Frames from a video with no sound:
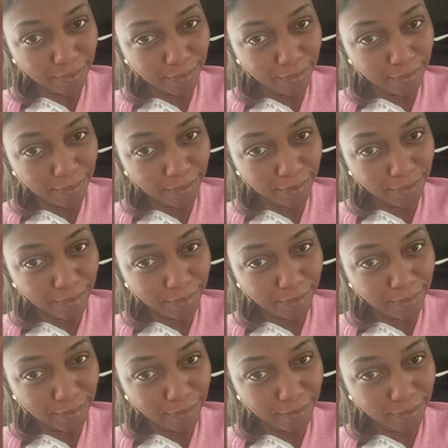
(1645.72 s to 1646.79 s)
let
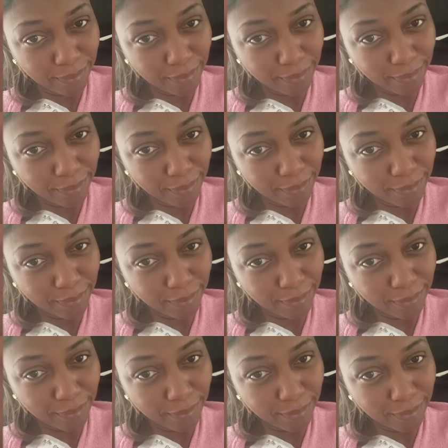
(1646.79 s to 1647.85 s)
months go
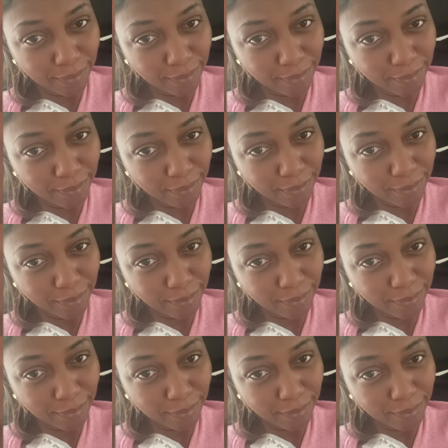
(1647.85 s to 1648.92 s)
by before
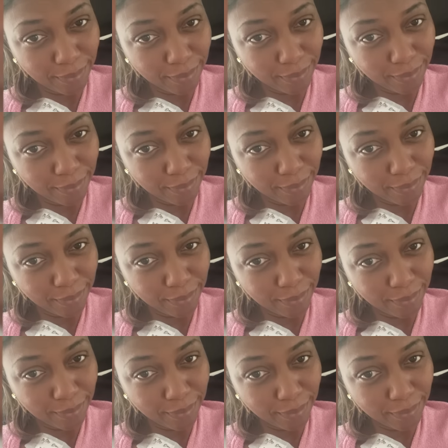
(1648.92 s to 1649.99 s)
you
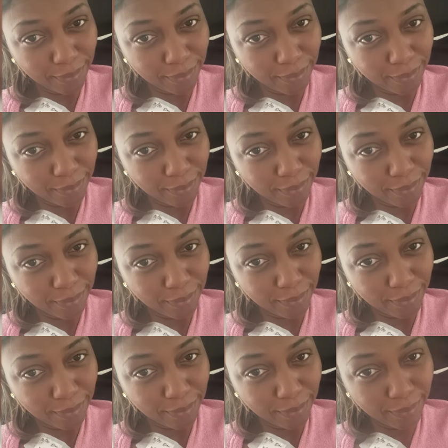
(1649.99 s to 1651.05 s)
inquire or search
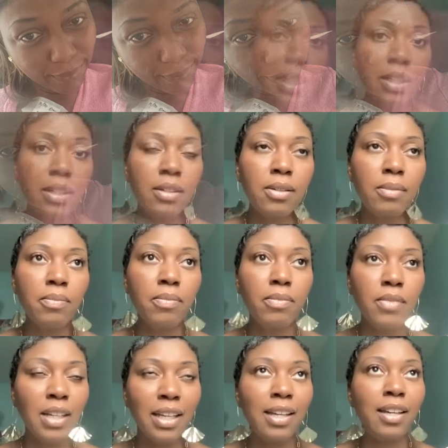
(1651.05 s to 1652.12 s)
more.
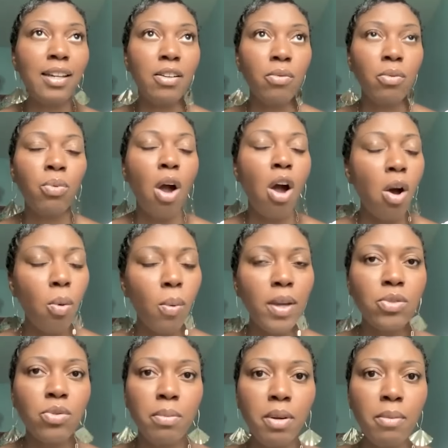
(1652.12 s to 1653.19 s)
Um, again,
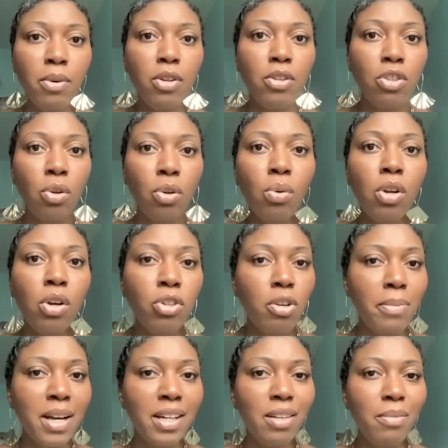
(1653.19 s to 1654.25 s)
always remember you know
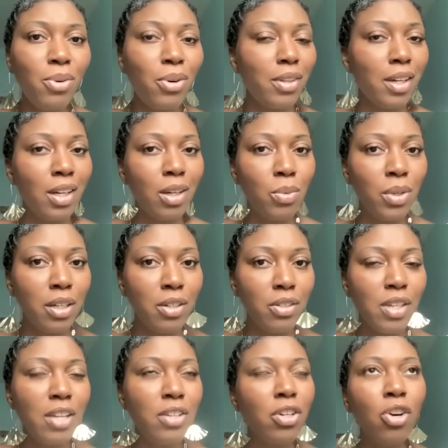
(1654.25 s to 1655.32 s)
your body more than anyone
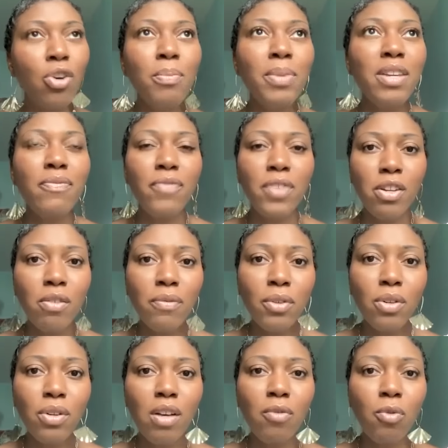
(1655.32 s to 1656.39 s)
else, and don't be
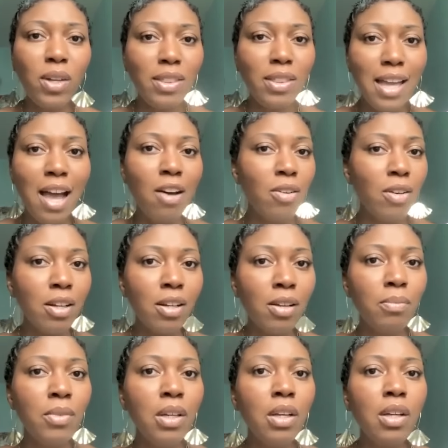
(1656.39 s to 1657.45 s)
fearful of what the
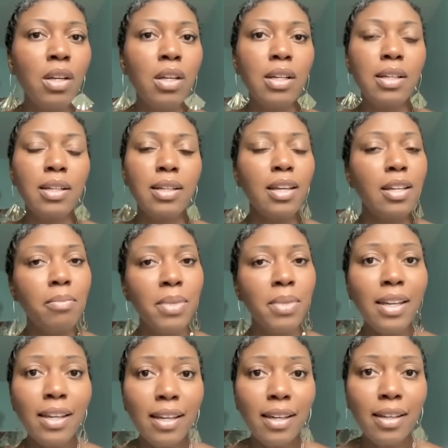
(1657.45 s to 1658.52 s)
outcome can
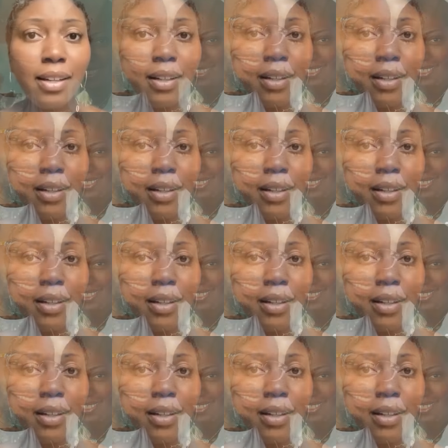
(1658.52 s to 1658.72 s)
be.